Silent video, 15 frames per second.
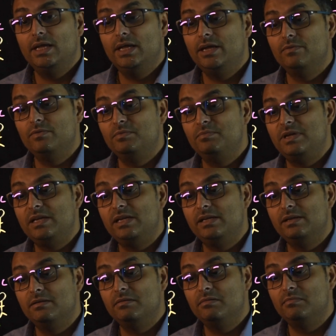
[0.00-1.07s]
It would
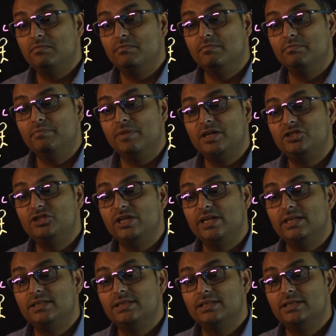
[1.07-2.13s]
be
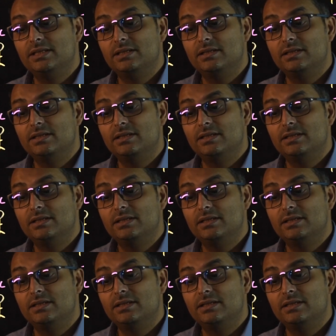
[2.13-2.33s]
budget